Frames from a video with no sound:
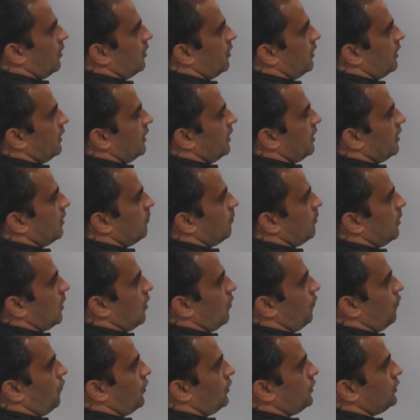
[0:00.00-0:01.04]
the number
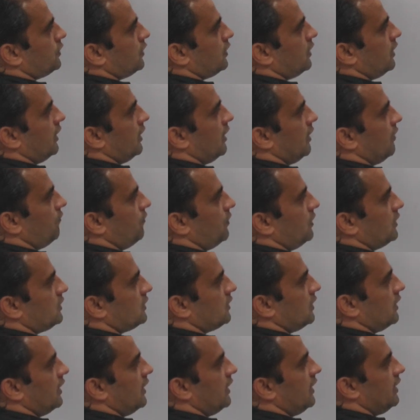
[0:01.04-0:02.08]
of function in which
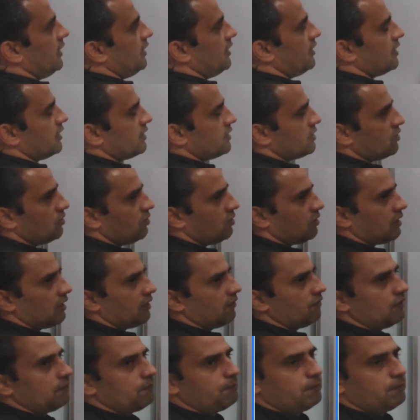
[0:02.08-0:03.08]
A does not have a